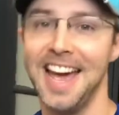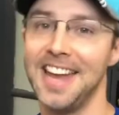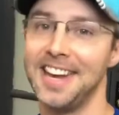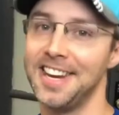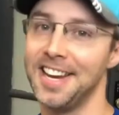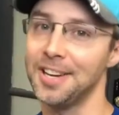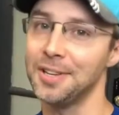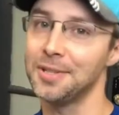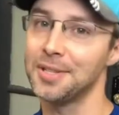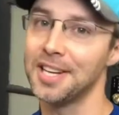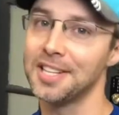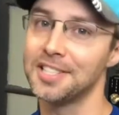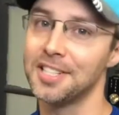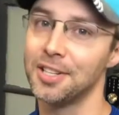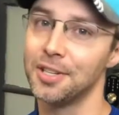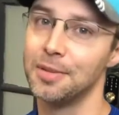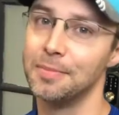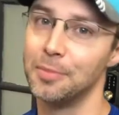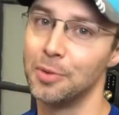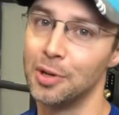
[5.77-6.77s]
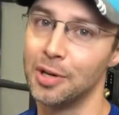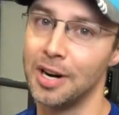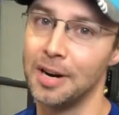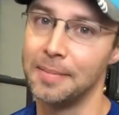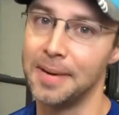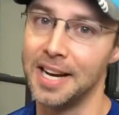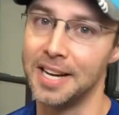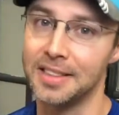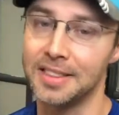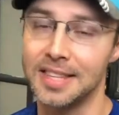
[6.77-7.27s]
and now you'd like to learn more
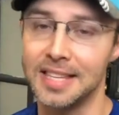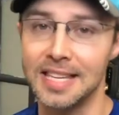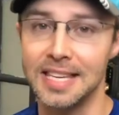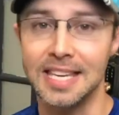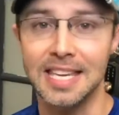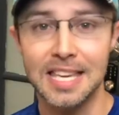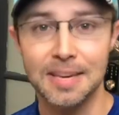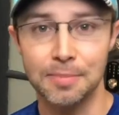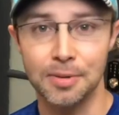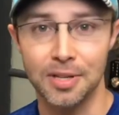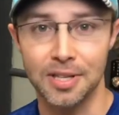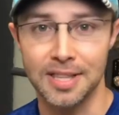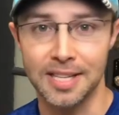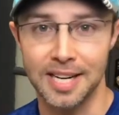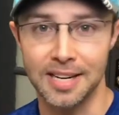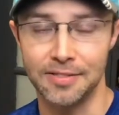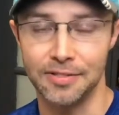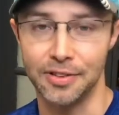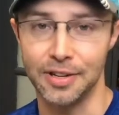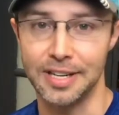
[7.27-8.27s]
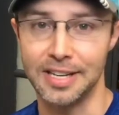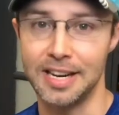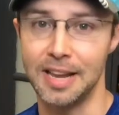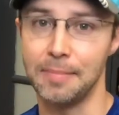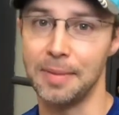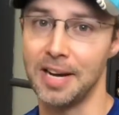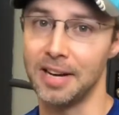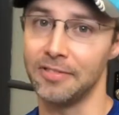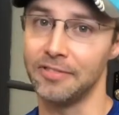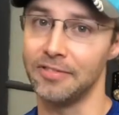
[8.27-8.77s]
about the ebook that I've written
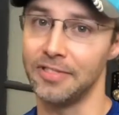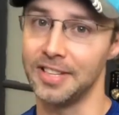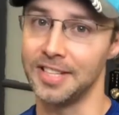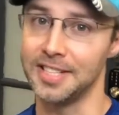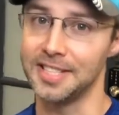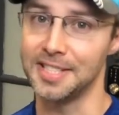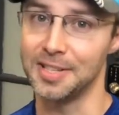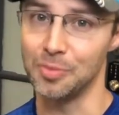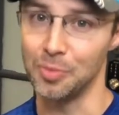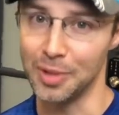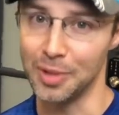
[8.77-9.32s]
about fitness and